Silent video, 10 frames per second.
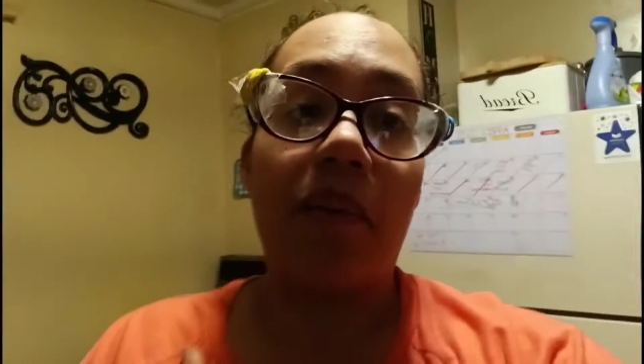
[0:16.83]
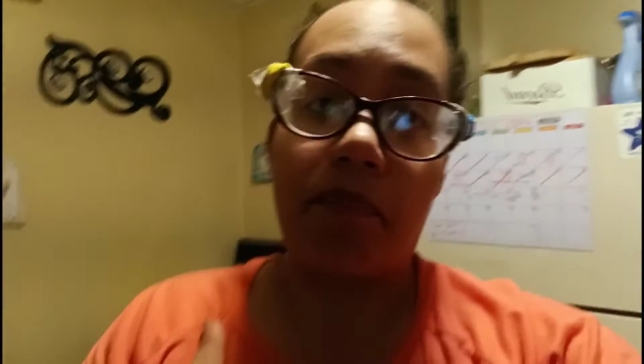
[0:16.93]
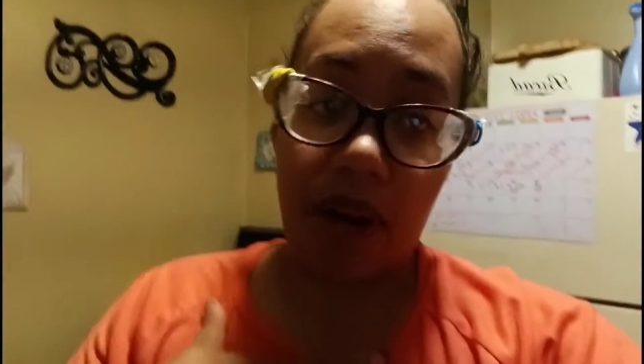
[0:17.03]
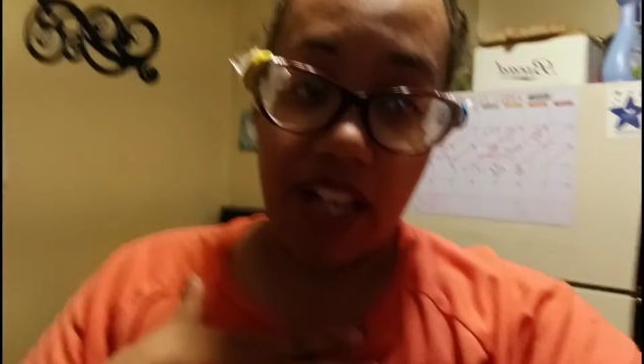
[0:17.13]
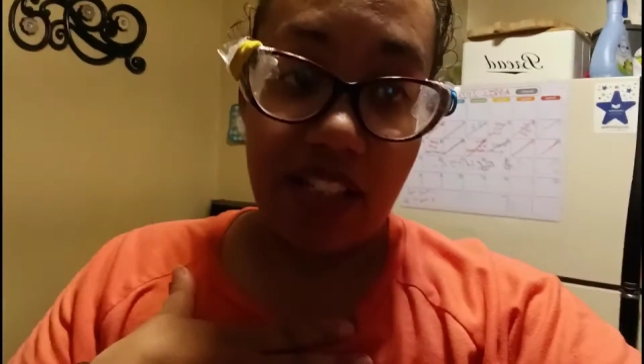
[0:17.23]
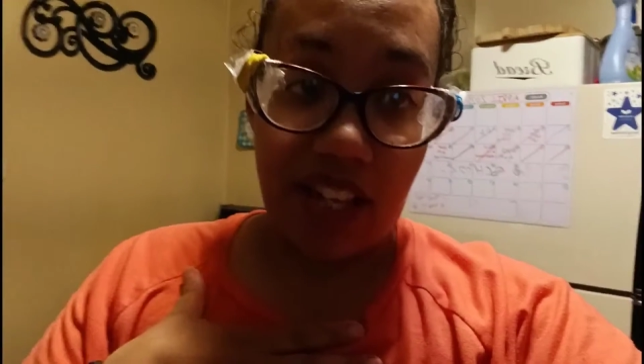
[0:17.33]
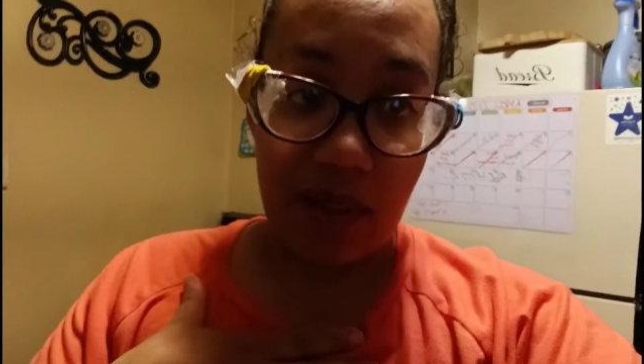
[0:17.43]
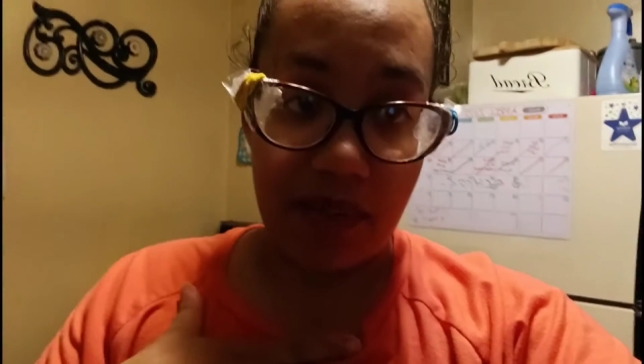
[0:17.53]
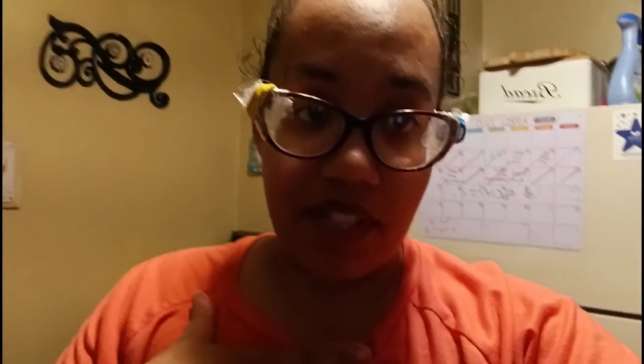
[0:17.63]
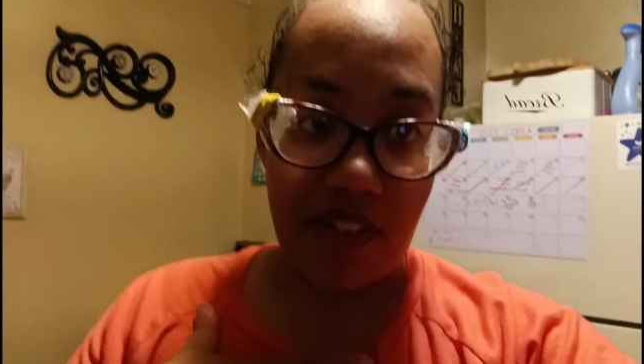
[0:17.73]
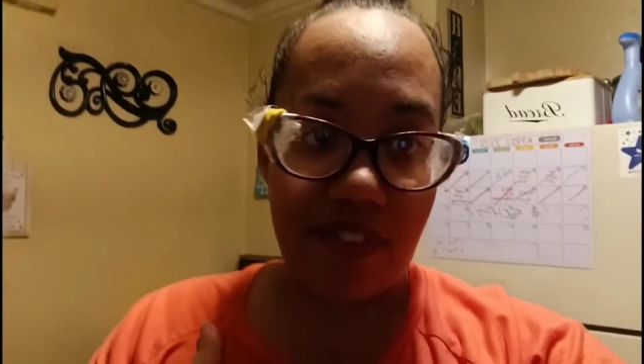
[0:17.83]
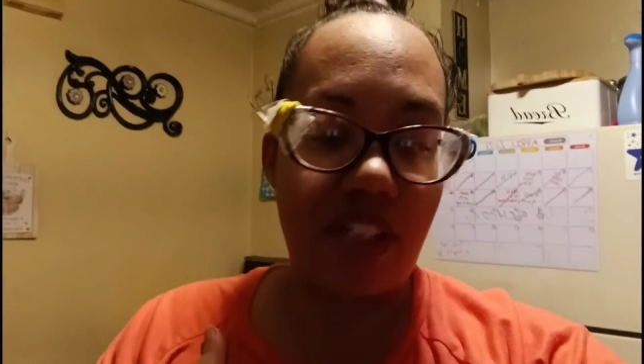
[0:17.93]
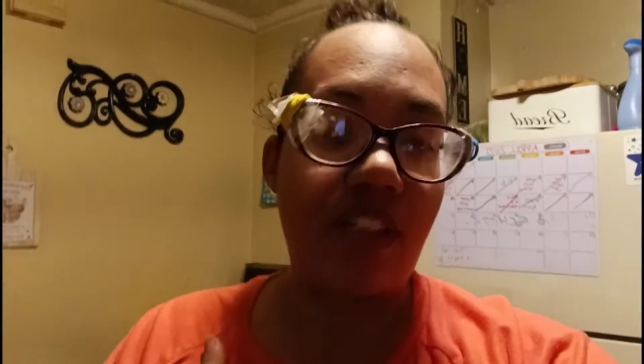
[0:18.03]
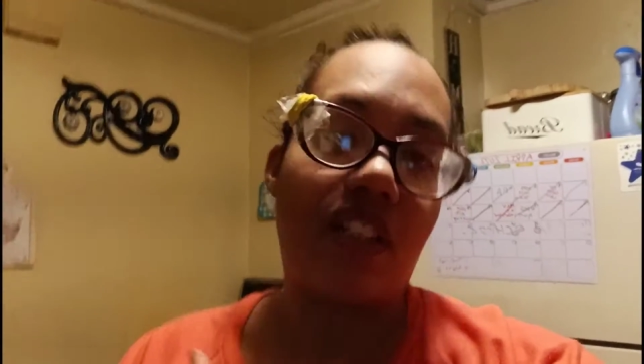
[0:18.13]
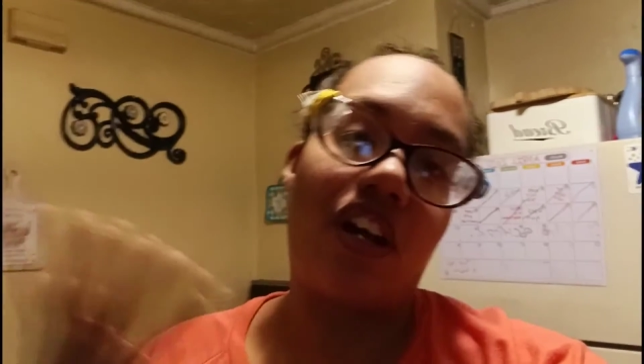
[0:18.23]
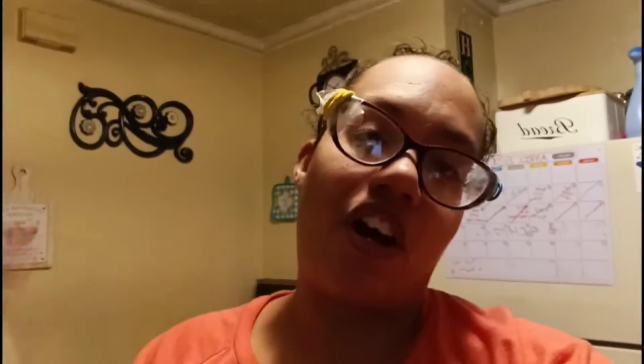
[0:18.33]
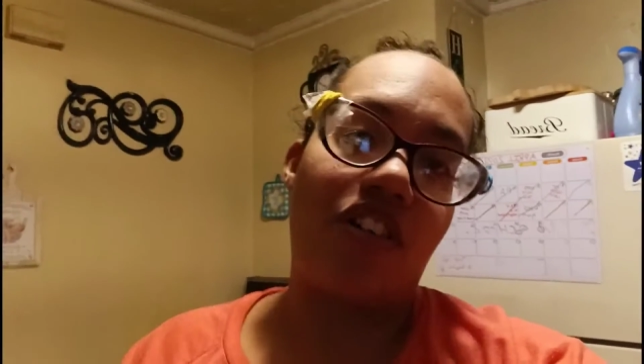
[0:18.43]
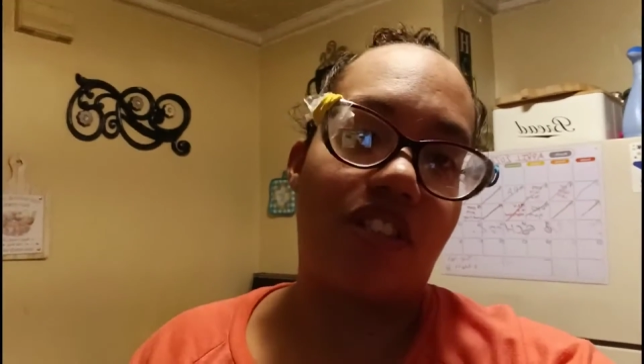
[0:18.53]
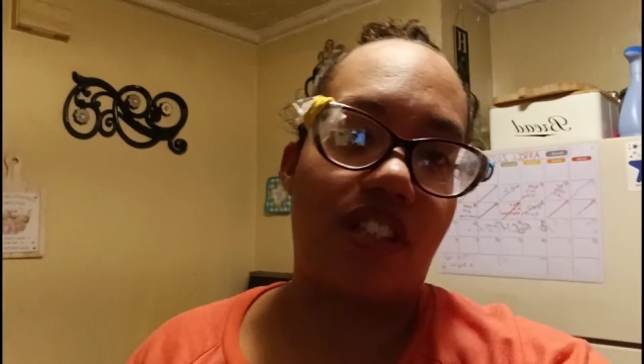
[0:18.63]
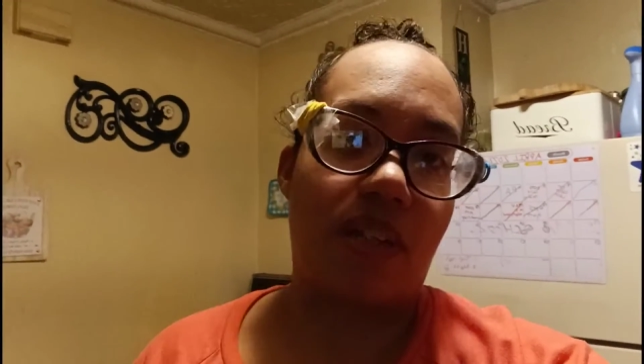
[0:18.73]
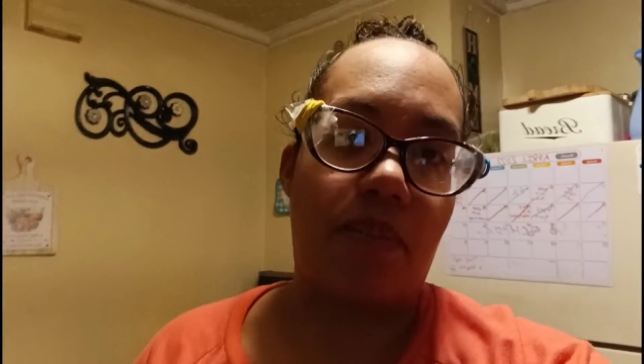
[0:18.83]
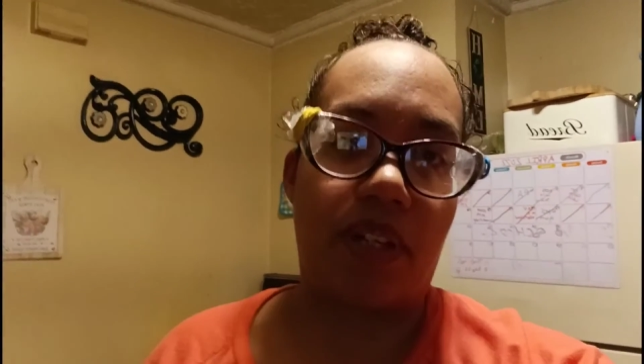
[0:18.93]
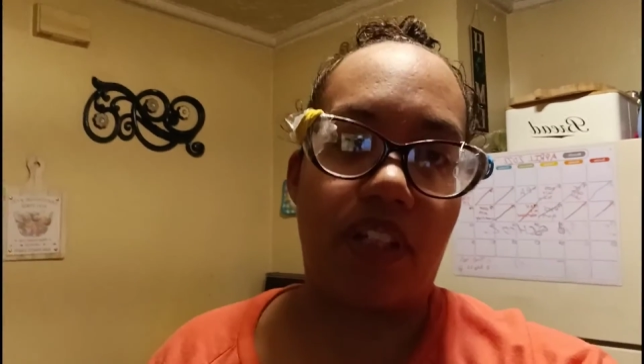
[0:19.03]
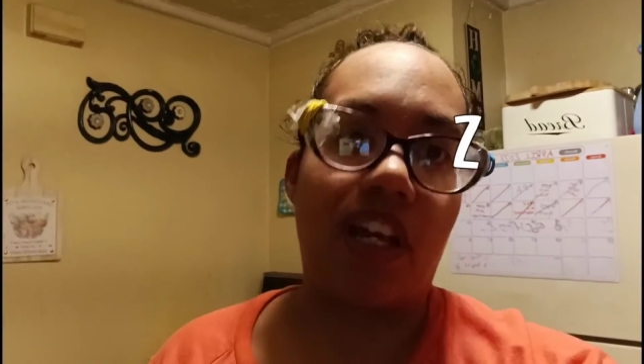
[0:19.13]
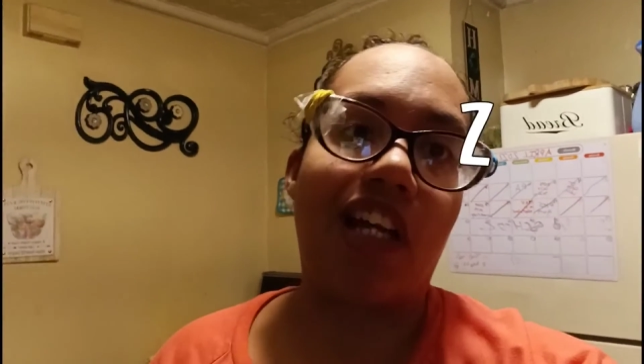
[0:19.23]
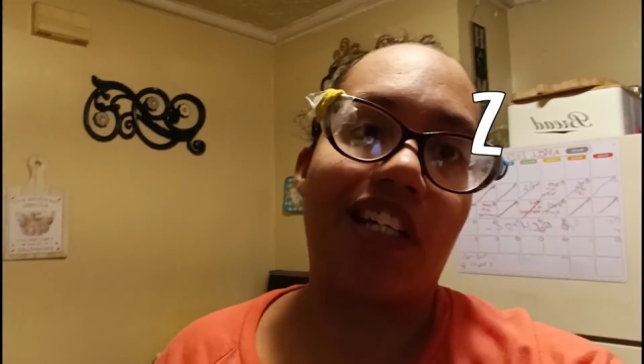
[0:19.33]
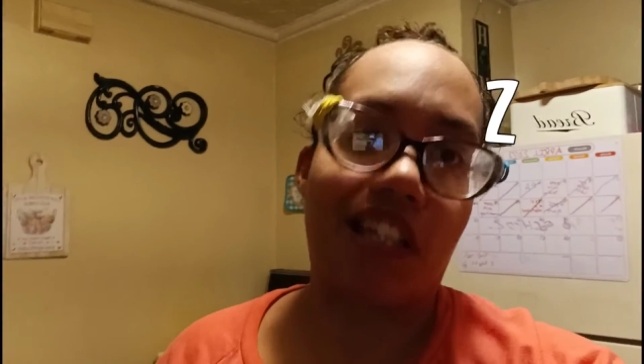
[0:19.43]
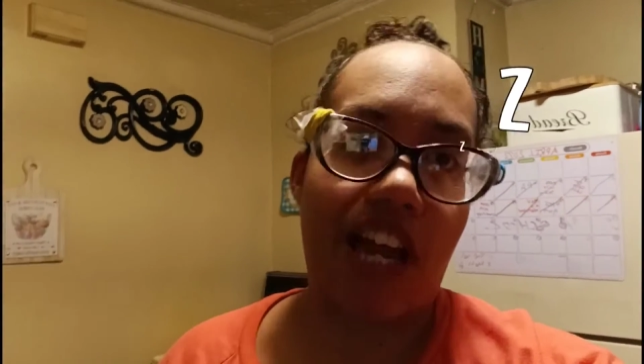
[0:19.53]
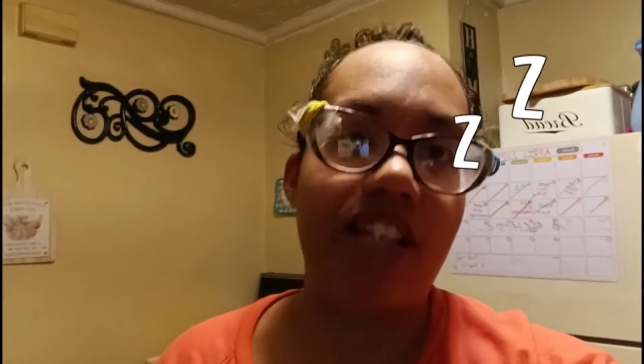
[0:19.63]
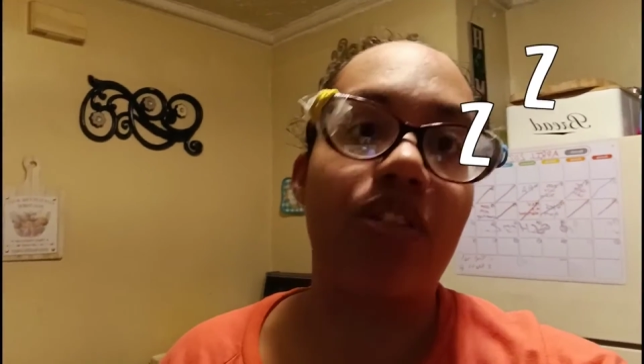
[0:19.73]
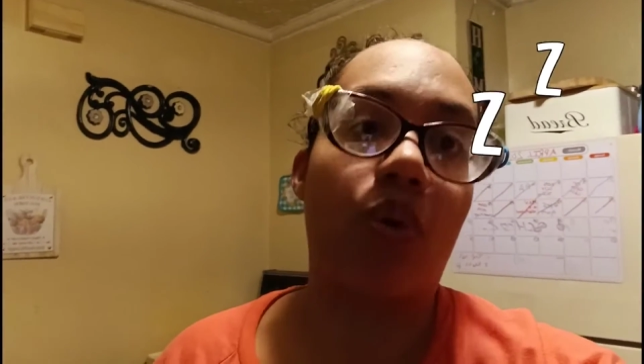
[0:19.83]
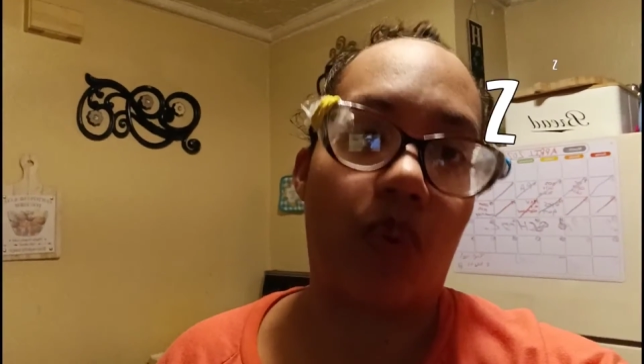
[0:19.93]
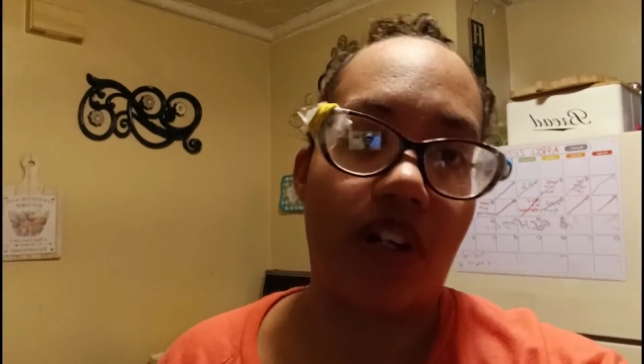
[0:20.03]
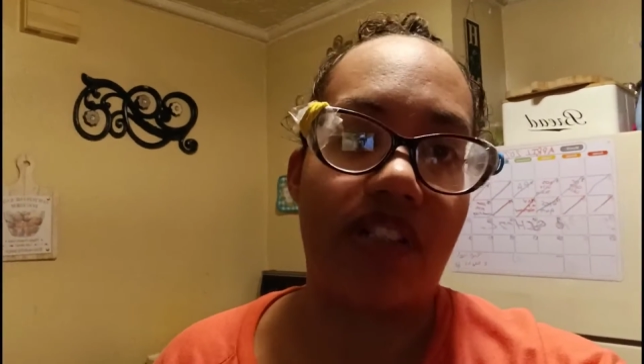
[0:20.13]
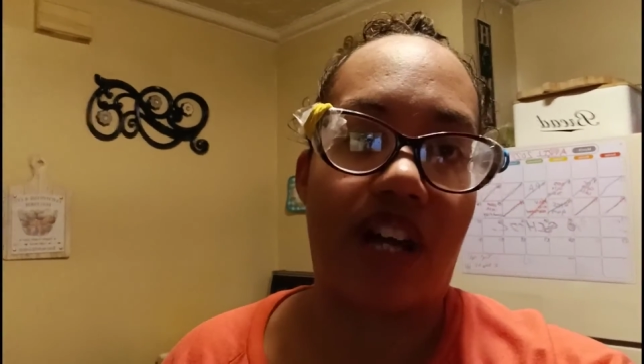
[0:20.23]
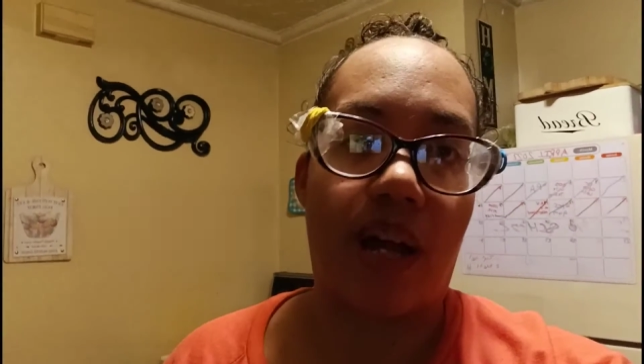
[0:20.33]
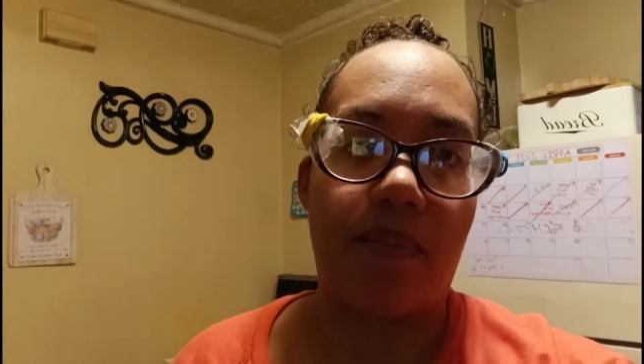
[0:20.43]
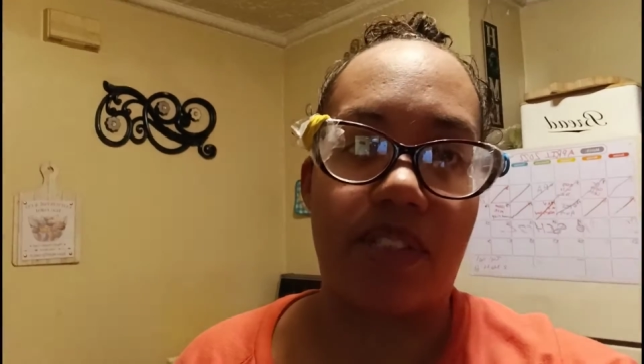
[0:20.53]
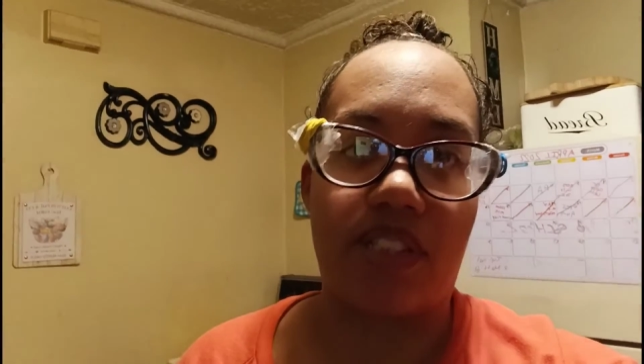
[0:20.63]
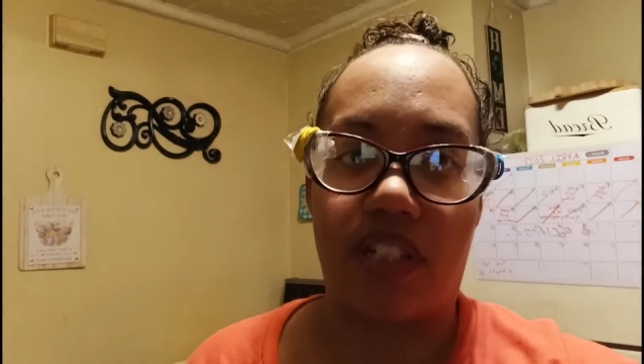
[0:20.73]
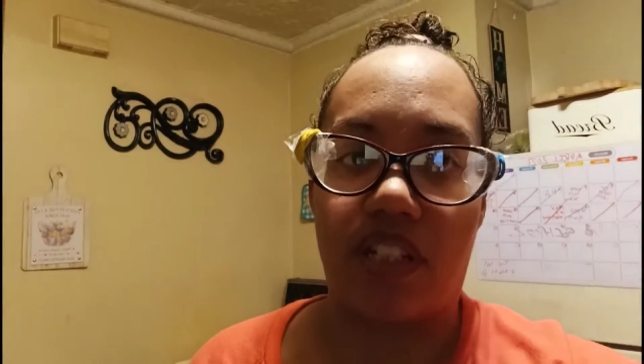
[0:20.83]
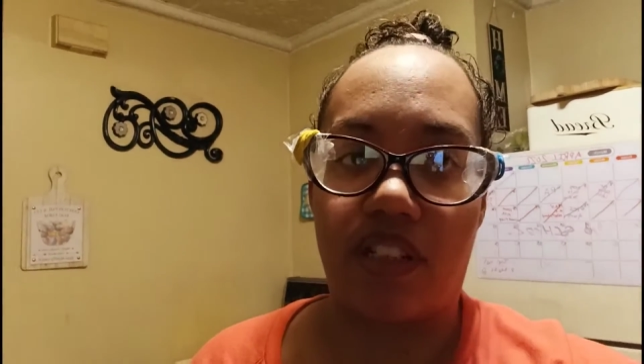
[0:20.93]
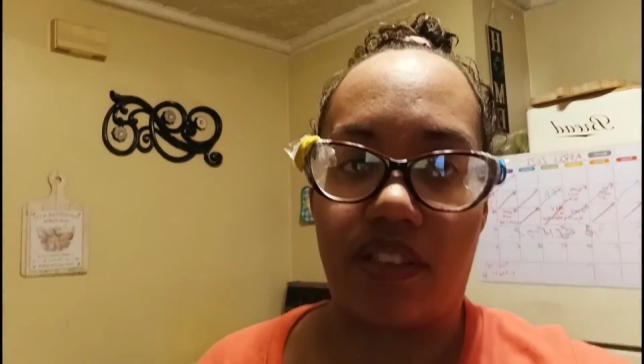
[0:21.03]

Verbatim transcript: My time 7, I'm sleeping. Guess what time is it?